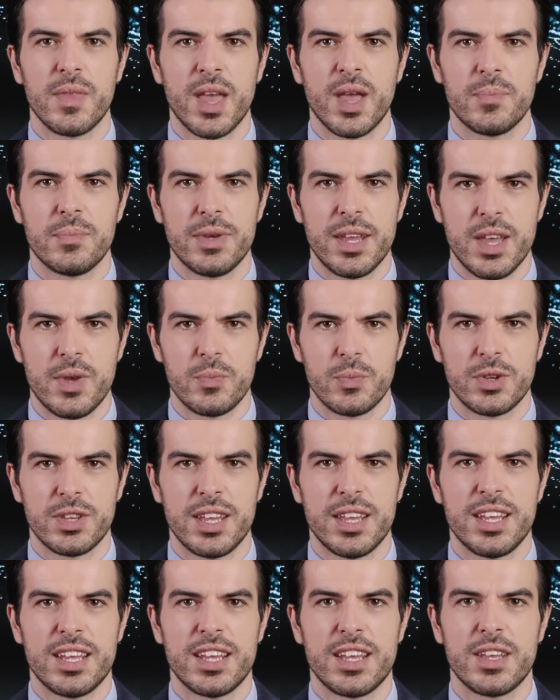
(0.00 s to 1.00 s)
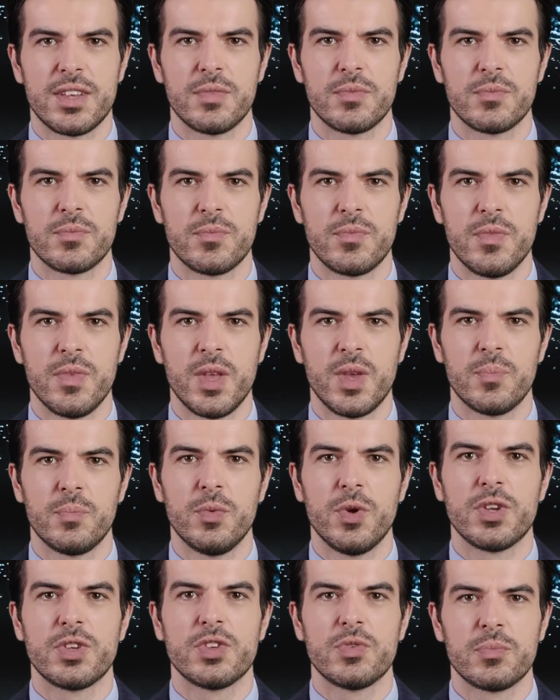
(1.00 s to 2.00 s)
a play within a game, a
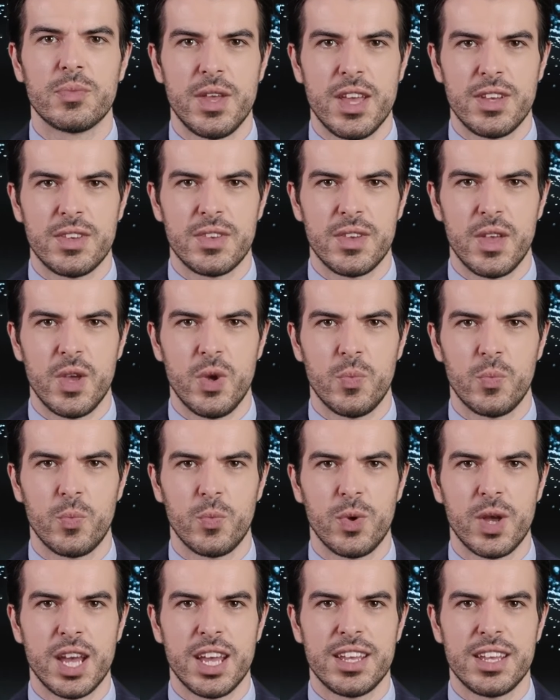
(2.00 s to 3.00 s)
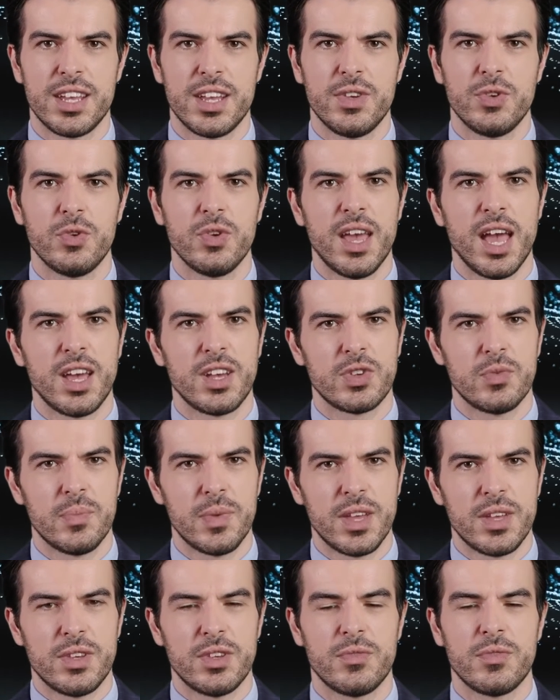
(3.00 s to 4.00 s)
point spread, or any other
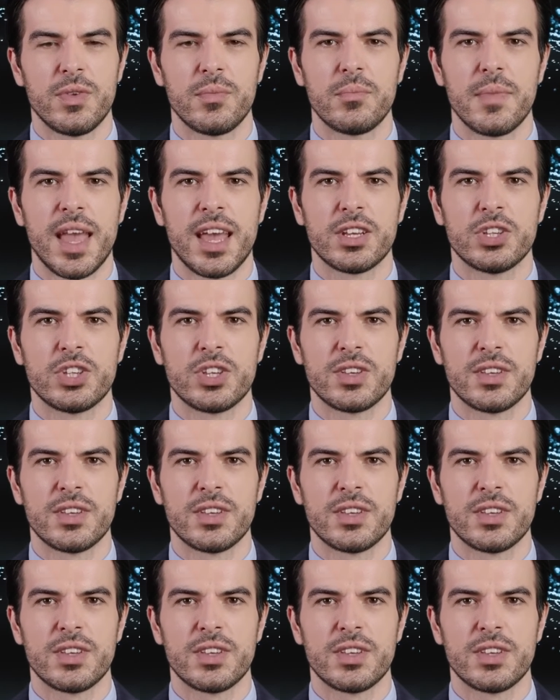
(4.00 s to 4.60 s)
aspect of a match.